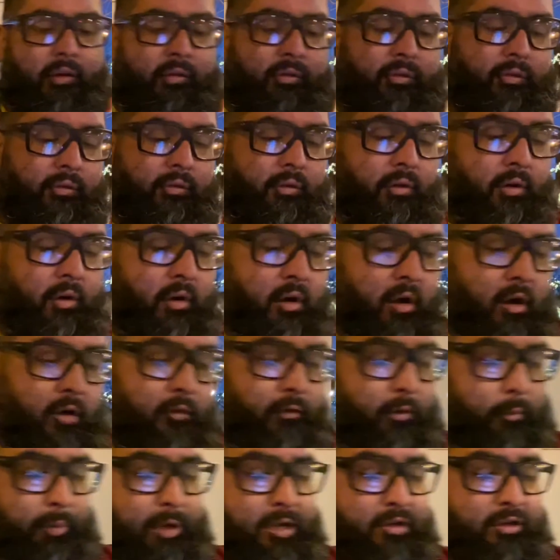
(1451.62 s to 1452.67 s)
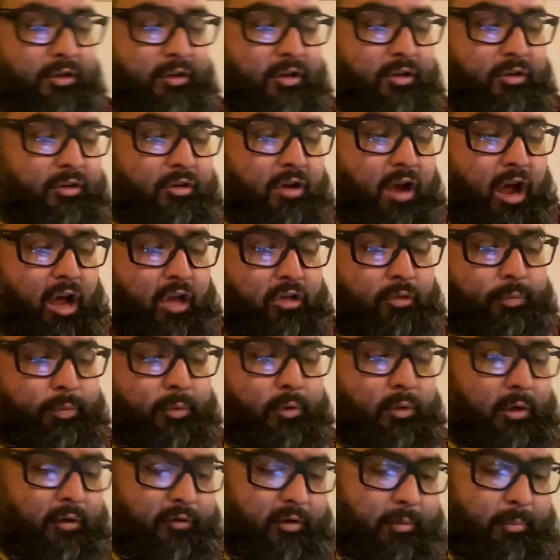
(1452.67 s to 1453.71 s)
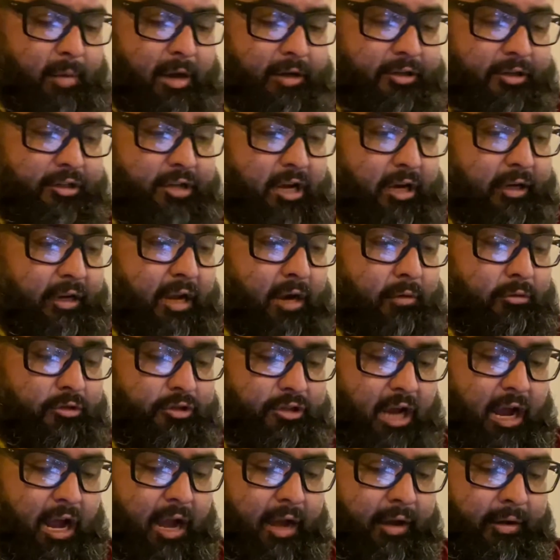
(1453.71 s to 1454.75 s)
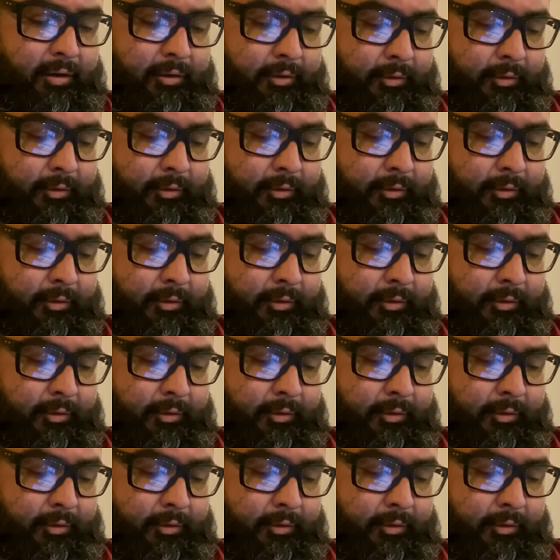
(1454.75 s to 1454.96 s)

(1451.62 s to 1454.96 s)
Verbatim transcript: us from preaching this gospel of Hamashiach Yahushai.